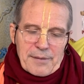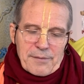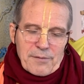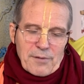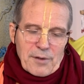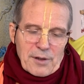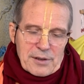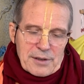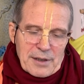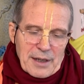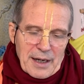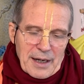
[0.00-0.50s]

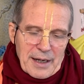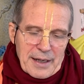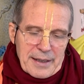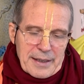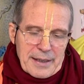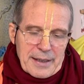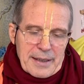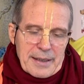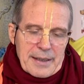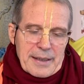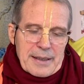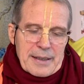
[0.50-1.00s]
what I
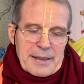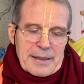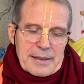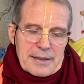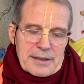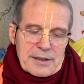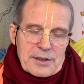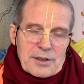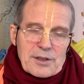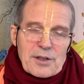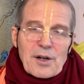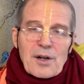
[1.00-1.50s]

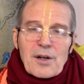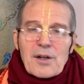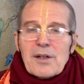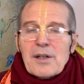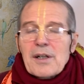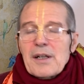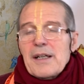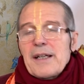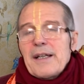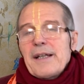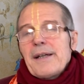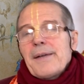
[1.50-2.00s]

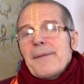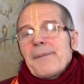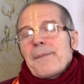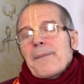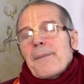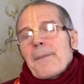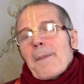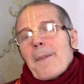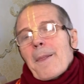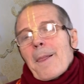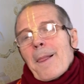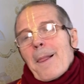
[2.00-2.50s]
strongly
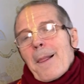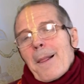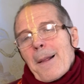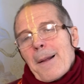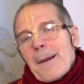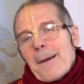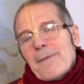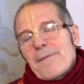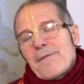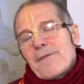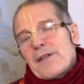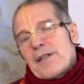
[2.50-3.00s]

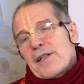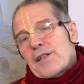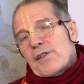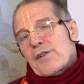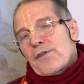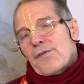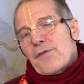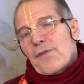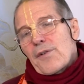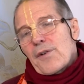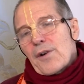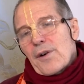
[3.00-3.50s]
wish
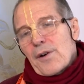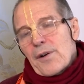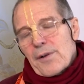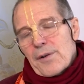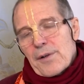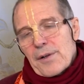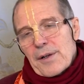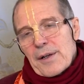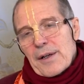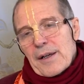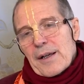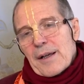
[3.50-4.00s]
for.
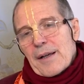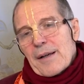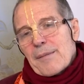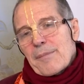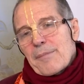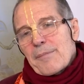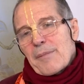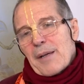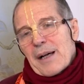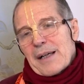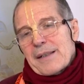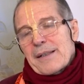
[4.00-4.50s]

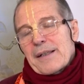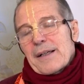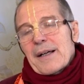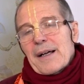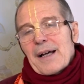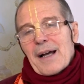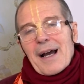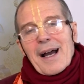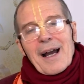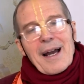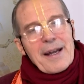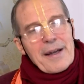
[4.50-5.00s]
But
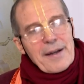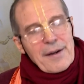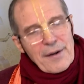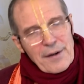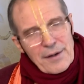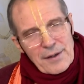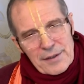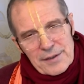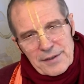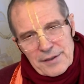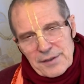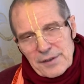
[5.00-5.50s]
I
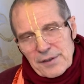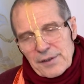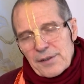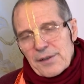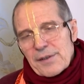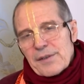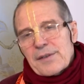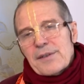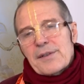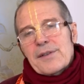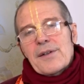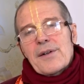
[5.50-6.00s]

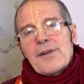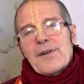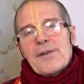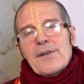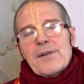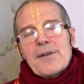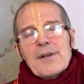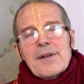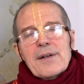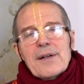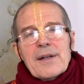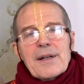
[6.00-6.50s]
also
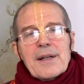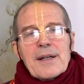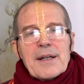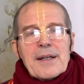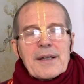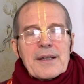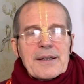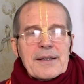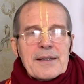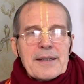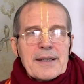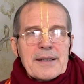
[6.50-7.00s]
know
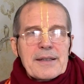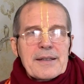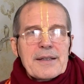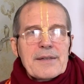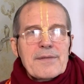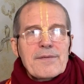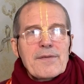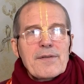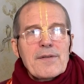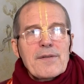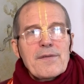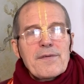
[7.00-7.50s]
that the
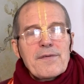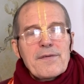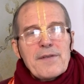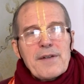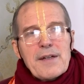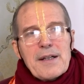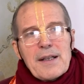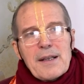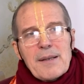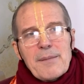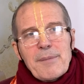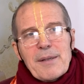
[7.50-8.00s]

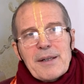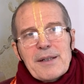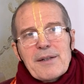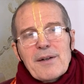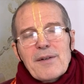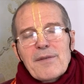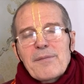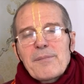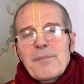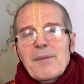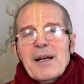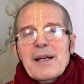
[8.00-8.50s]
fulfillment
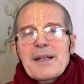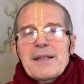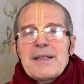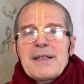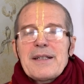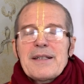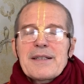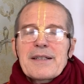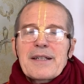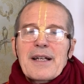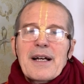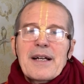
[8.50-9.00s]
of my
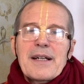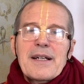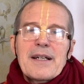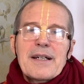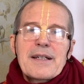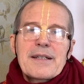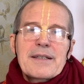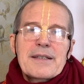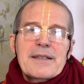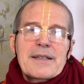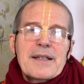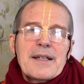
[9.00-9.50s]

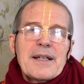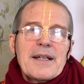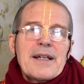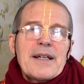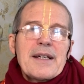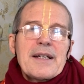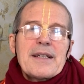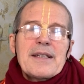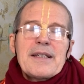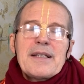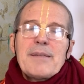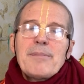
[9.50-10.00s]
desires
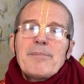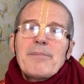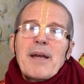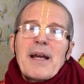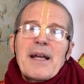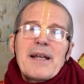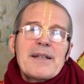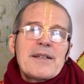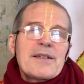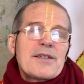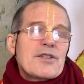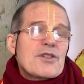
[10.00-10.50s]

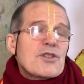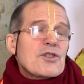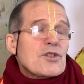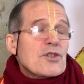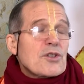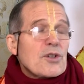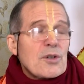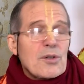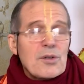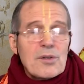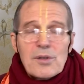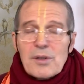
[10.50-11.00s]
depends
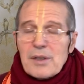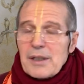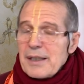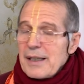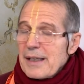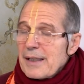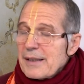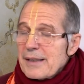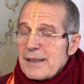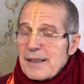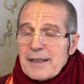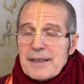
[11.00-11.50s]
solely
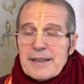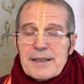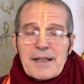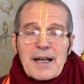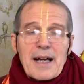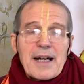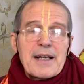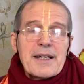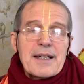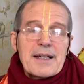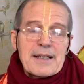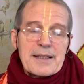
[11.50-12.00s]
and
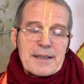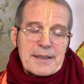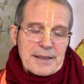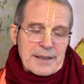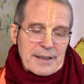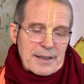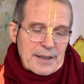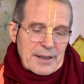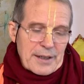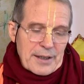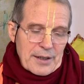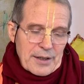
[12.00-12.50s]
entirely
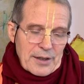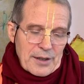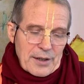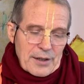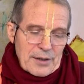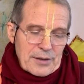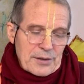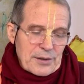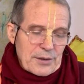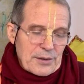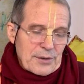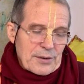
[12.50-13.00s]

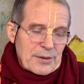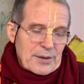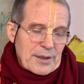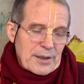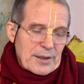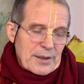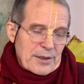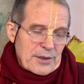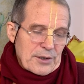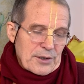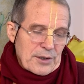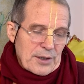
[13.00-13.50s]
on you,
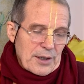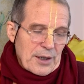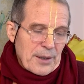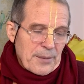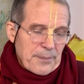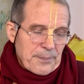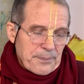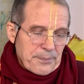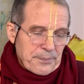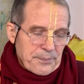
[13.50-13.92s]
Krishna.